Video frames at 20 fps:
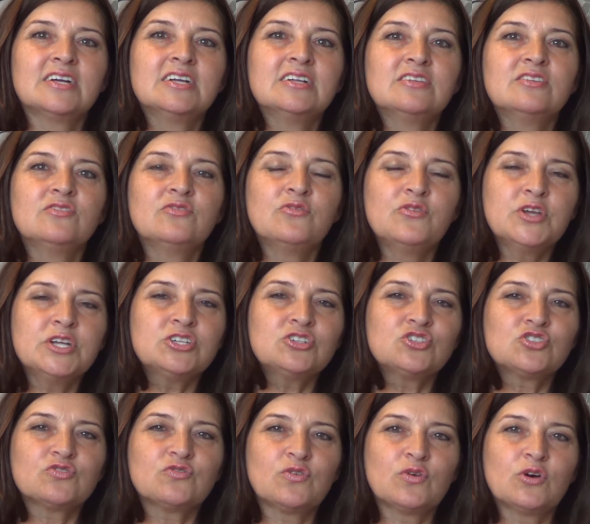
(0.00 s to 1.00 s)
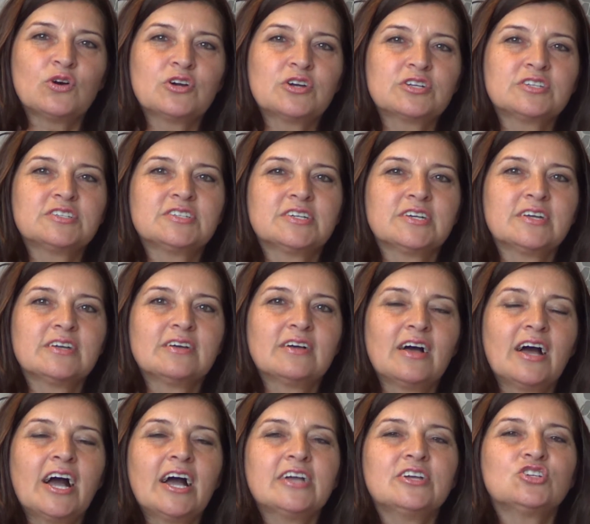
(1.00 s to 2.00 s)
in which word
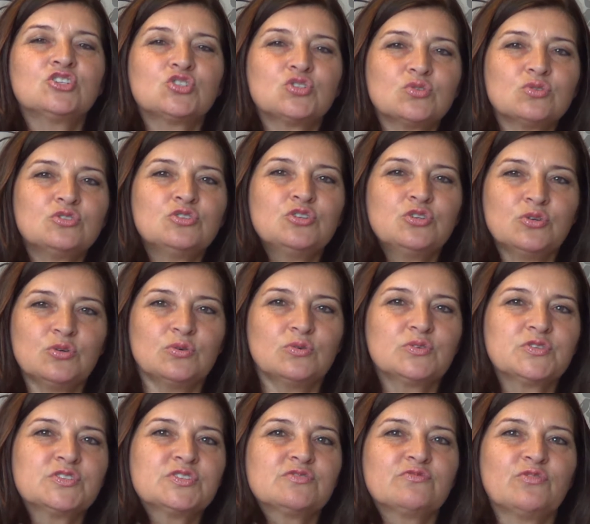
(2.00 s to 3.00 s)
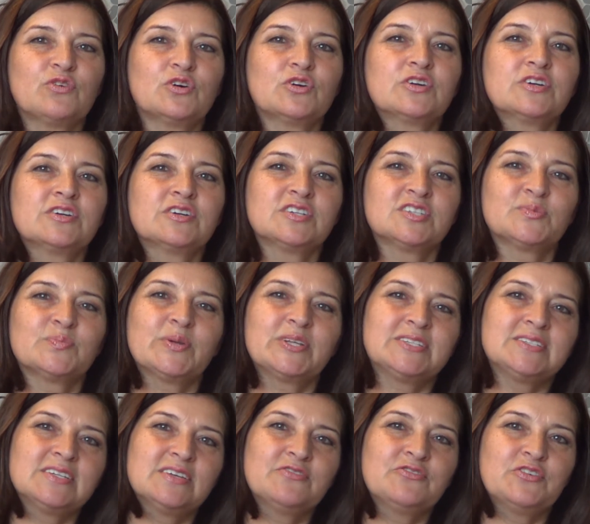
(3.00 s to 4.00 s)
I should use for a
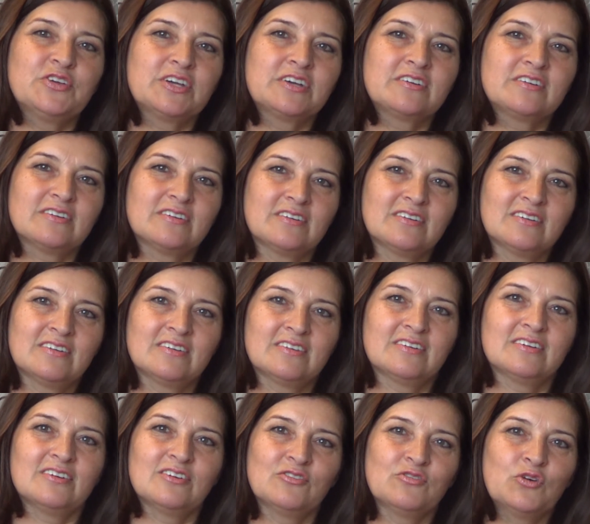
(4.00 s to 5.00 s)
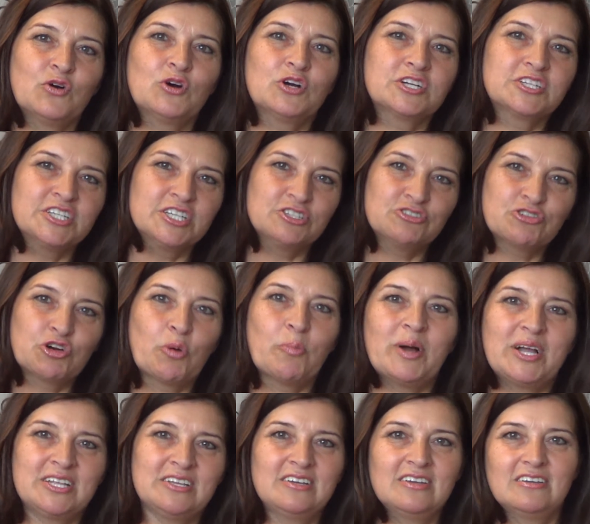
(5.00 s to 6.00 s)
specific word in
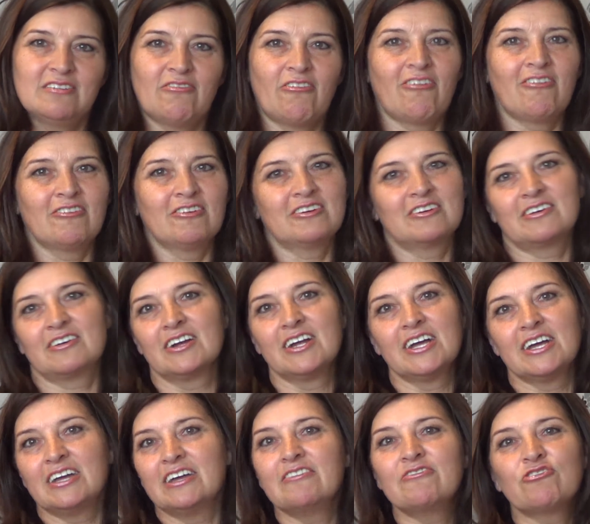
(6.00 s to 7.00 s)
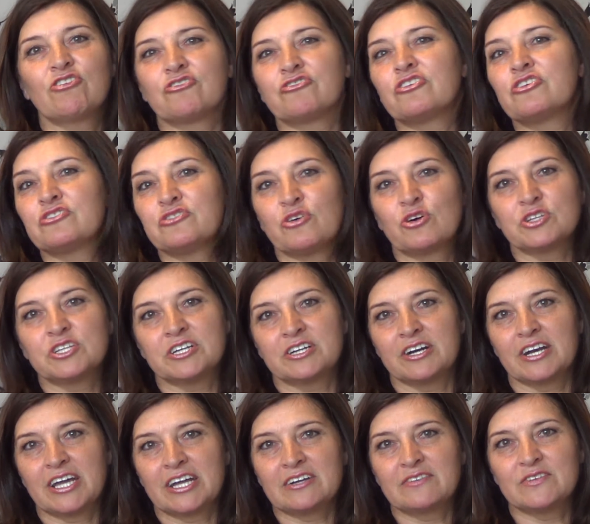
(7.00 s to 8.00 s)
Romani or in other
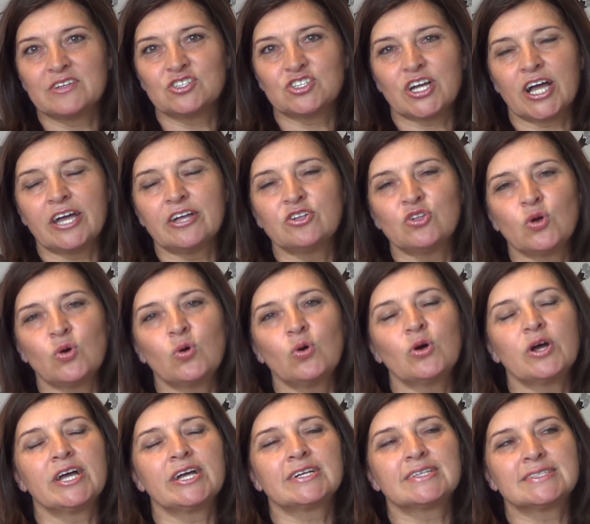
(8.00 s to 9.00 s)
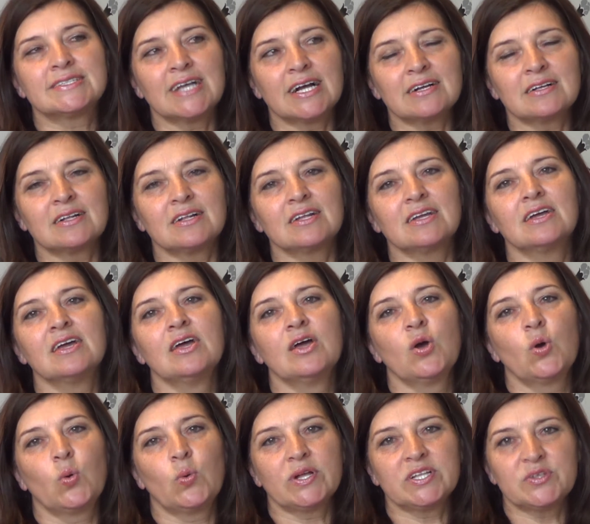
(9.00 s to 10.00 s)
language. I know exactly
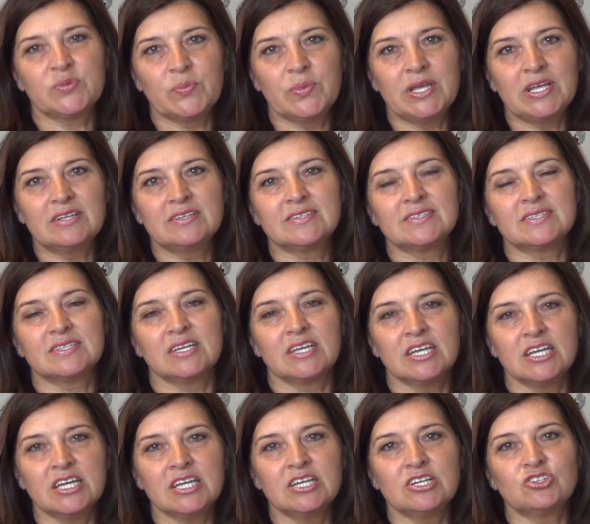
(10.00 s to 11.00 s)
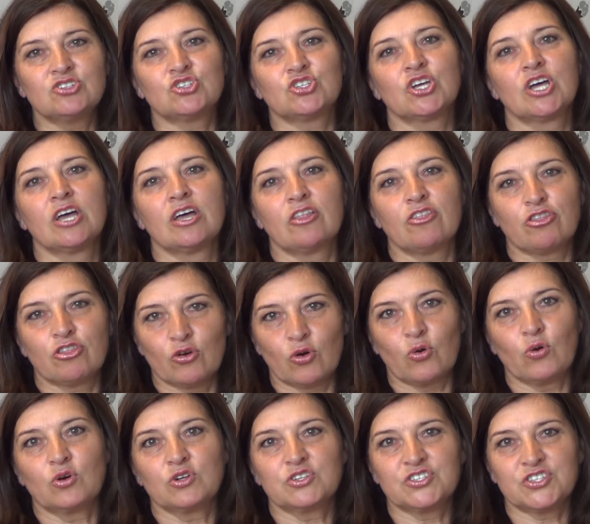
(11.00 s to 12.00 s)
what means each
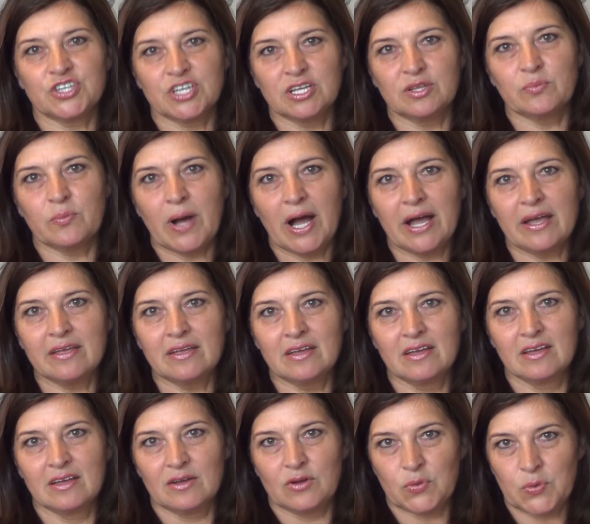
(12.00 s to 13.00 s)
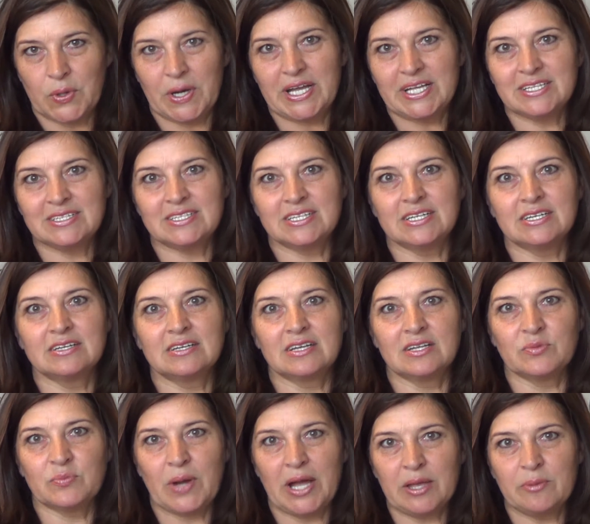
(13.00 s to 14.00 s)
thought in my writing,
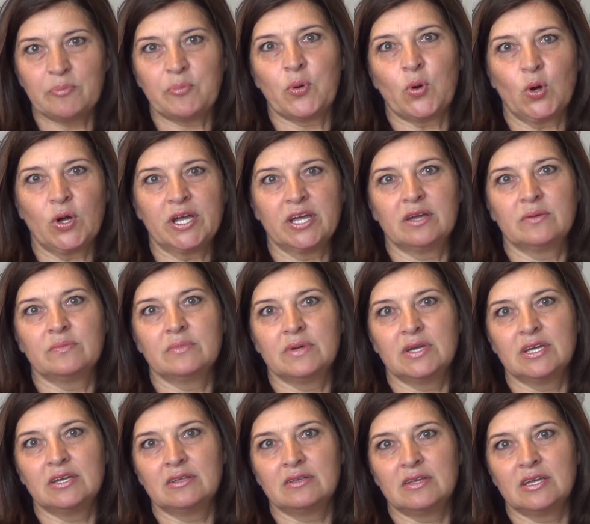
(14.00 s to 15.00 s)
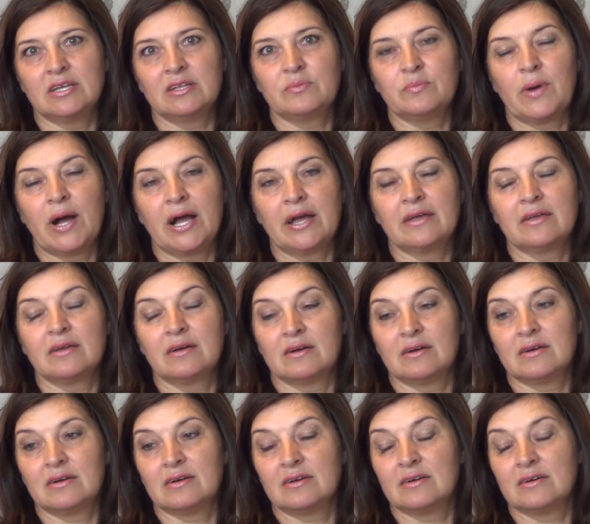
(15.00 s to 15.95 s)
in my poem, in my